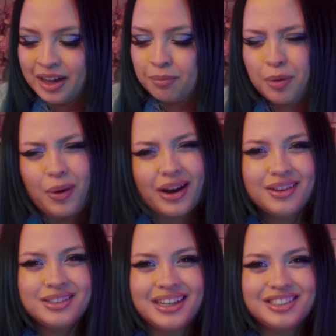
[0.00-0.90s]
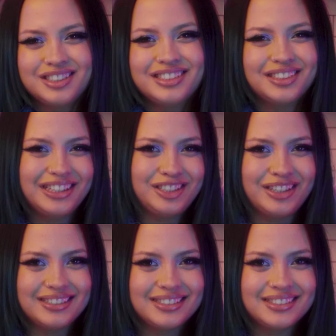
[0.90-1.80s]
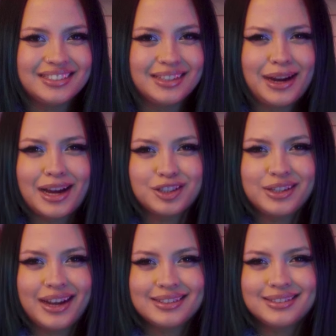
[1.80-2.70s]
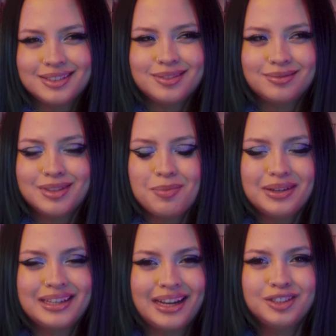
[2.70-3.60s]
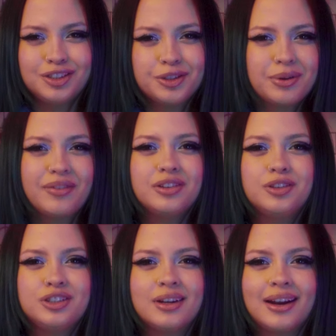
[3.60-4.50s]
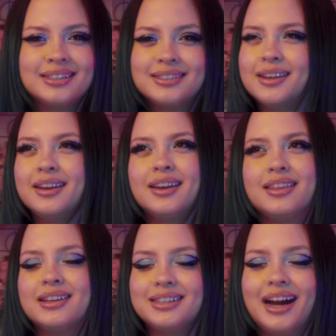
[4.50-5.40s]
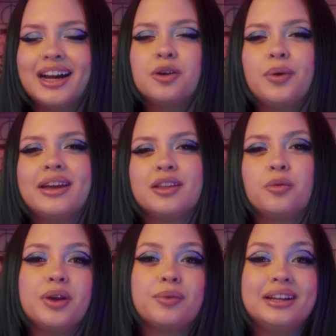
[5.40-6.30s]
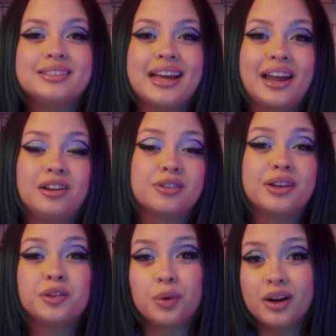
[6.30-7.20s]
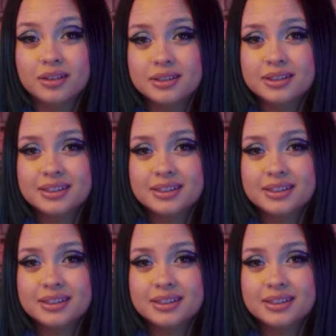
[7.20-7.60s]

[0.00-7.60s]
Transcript: But Wagyu is not just delicious. It actually has the potential to revolutionize the entire way that we raise cattle around the world.